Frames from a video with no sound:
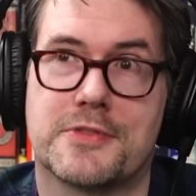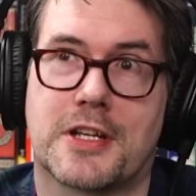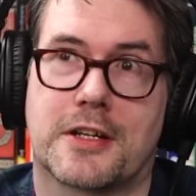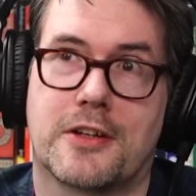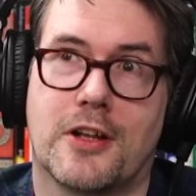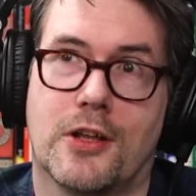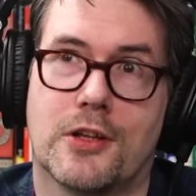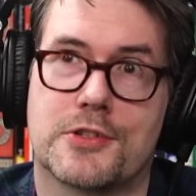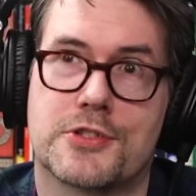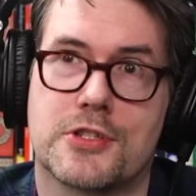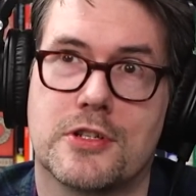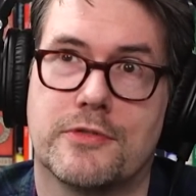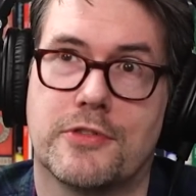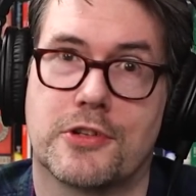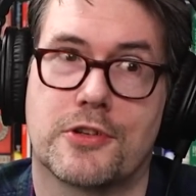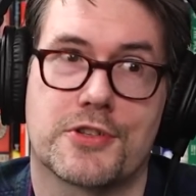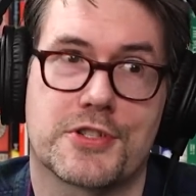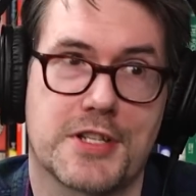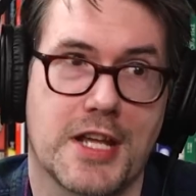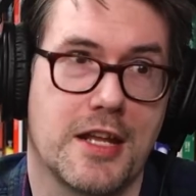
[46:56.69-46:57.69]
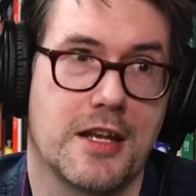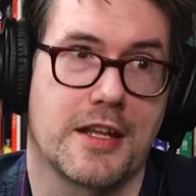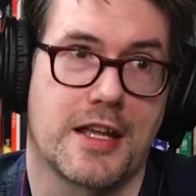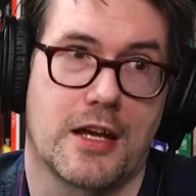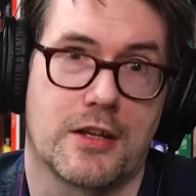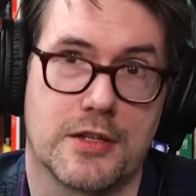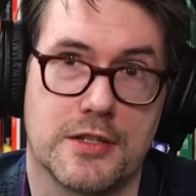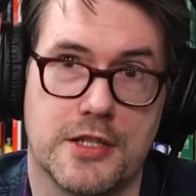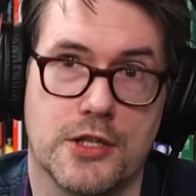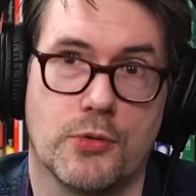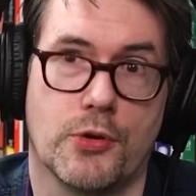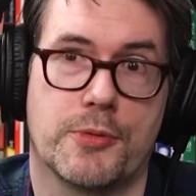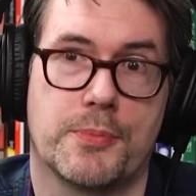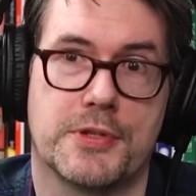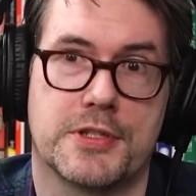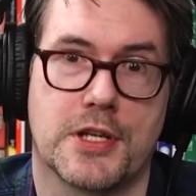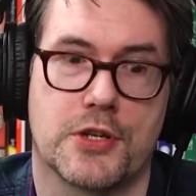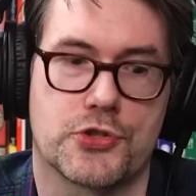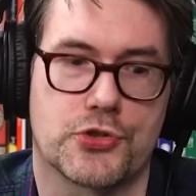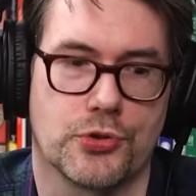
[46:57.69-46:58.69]
technology of understanding how to deal with
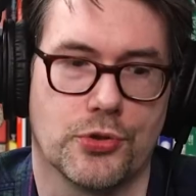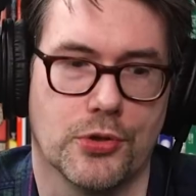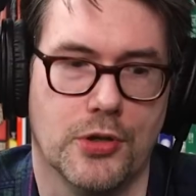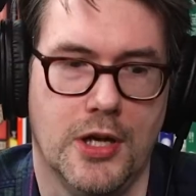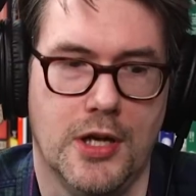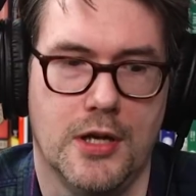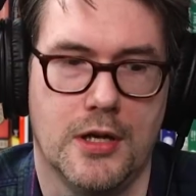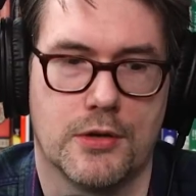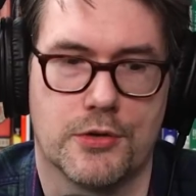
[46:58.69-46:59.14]
potential,